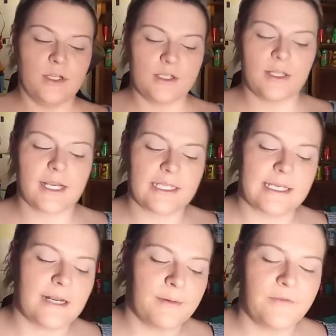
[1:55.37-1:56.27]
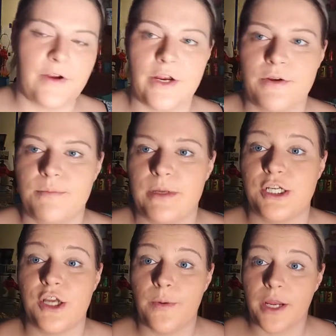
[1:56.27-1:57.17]
So like I said, I'm gonna be
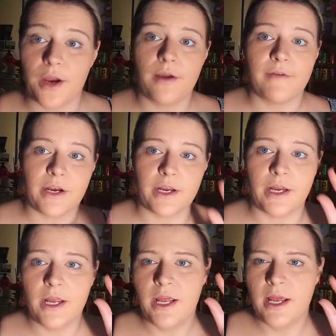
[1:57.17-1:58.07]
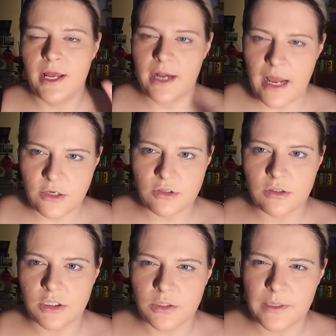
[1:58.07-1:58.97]
showing y'all a very natural
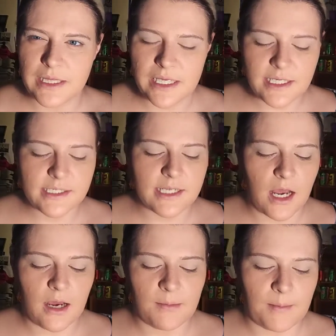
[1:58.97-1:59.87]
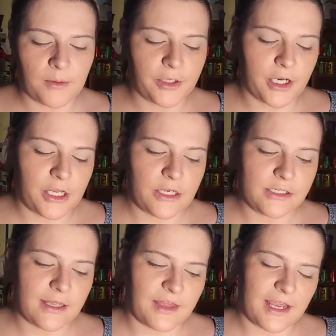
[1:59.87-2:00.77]
look with this. I'm only gonna
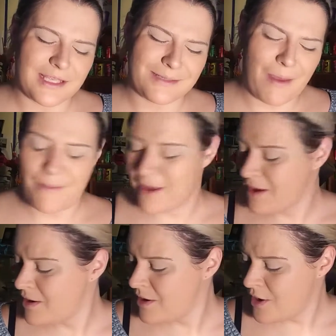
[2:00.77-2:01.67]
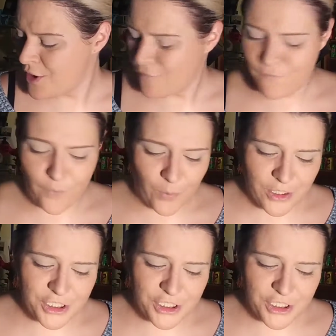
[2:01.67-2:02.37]
use, I think it's maybe 4